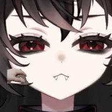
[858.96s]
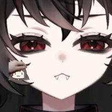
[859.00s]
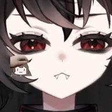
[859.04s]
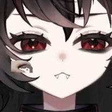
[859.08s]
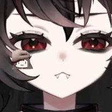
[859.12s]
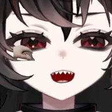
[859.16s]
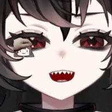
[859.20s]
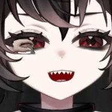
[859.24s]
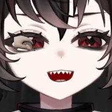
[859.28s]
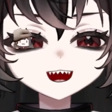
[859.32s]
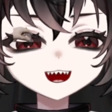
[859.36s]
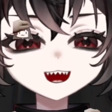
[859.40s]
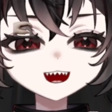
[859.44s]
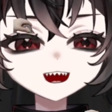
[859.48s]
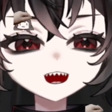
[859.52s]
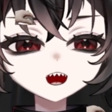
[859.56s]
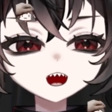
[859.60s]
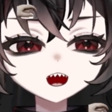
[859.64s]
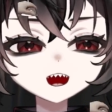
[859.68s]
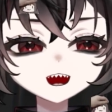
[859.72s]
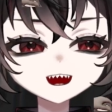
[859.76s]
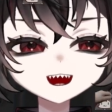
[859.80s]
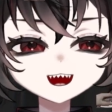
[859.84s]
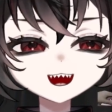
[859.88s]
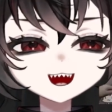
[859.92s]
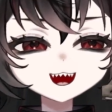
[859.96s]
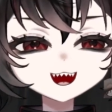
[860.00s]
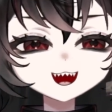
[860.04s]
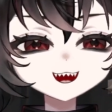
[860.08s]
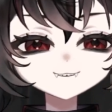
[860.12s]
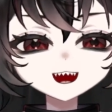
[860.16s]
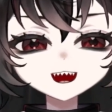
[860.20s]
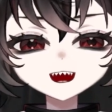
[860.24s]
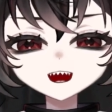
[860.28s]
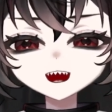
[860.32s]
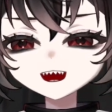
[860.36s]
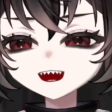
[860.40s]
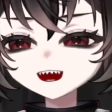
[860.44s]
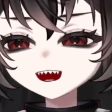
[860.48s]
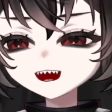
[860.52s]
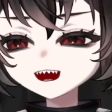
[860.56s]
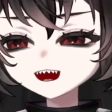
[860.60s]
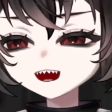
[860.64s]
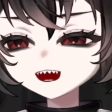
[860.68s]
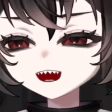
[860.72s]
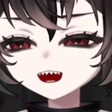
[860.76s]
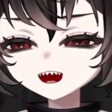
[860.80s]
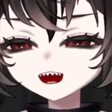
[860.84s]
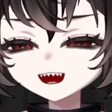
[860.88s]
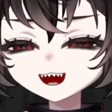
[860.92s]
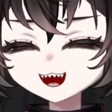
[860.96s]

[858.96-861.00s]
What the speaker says: it's a good as time as any, and say